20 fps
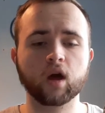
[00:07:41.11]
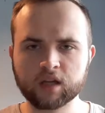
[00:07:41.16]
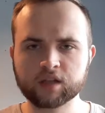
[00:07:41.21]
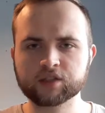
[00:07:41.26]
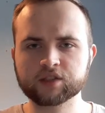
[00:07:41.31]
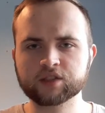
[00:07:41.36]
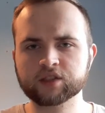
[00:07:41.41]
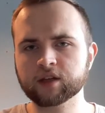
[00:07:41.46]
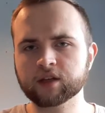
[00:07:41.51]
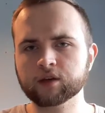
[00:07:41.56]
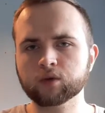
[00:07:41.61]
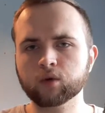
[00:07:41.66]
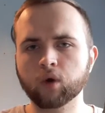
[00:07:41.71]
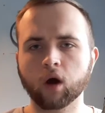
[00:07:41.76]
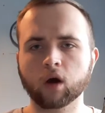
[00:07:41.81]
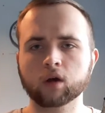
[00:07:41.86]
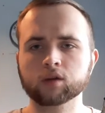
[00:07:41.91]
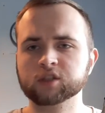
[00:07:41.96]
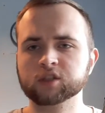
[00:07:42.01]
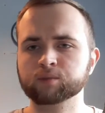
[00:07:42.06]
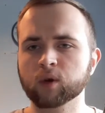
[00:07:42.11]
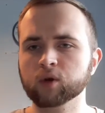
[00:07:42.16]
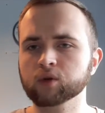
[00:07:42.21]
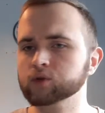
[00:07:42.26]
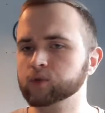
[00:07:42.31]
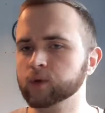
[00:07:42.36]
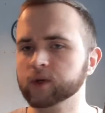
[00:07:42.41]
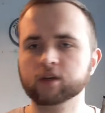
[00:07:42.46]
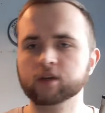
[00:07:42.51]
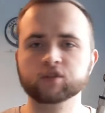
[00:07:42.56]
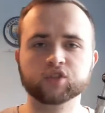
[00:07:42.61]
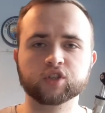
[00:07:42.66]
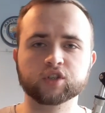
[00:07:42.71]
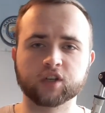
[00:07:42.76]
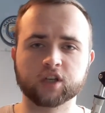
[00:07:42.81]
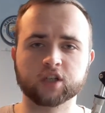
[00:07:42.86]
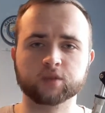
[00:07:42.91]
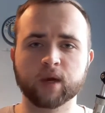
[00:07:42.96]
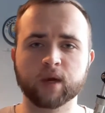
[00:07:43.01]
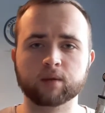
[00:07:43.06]
Still, I suppose we can just
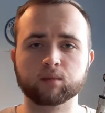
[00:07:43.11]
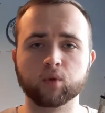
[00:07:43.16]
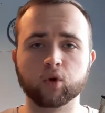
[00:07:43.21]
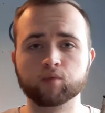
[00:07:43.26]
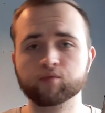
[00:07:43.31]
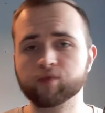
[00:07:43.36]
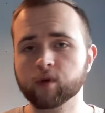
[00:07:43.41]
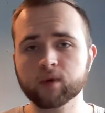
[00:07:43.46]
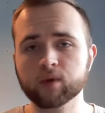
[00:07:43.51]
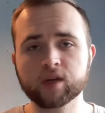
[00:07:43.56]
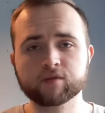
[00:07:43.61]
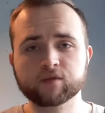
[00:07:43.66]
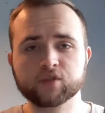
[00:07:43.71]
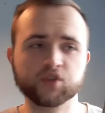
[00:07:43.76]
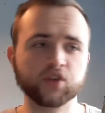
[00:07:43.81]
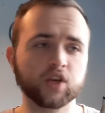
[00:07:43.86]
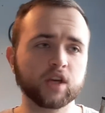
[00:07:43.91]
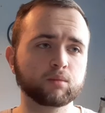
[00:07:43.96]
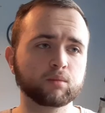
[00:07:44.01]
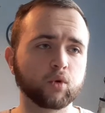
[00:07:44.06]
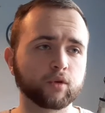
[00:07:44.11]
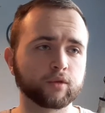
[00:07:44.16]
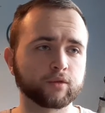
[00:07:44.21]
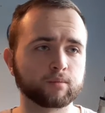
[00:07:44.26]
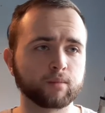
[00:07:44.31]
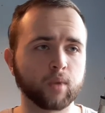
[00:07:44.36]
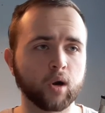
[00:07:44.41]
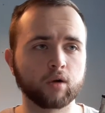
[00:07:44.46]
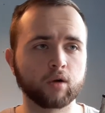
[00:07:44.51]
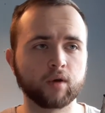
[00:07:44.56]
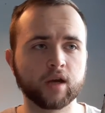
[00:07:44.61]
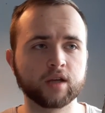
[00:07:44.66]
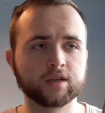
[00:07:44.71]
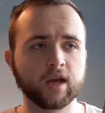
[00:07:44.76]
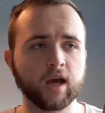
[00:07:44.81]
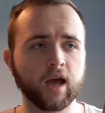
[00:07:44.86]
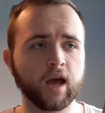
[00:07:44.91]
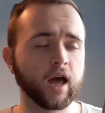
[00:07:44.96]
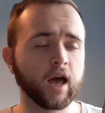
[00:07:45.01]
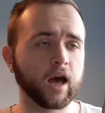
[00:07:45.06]
expect more and probably even see more from Mahrez
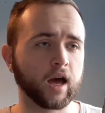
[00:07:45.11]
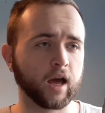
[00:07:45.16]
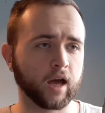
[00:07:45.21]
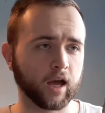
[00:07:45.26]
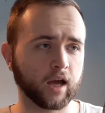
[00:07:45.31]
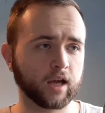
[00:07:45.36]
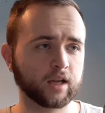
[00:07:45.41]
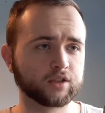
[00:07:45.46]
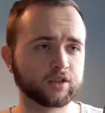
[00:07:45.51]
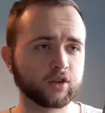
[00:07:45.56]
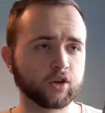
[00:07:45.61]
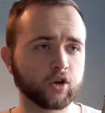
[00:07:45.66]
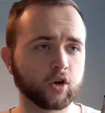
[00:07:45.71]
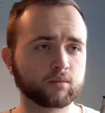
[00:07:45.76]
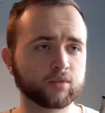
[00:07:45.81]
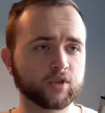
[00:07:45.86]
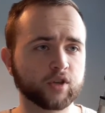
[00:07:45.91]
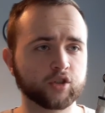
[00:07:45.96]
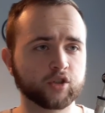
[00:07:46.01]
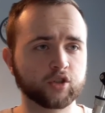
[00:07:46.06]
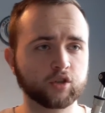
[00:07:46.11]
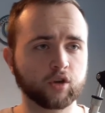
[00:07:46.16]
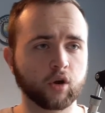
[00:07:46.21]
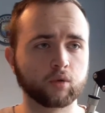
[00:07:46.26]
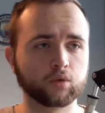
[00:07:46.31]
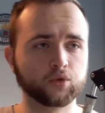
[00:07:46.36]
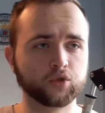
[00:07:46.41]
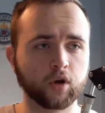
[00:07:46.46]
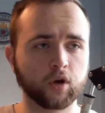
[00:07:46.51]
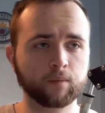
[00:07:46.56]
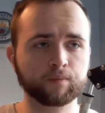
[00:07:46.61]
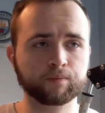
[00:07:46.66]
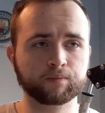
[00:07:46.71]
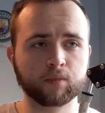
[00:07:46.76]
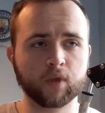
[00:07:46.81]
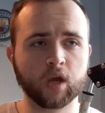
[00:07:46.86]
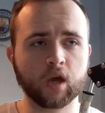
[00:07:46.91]
as the competition goes on.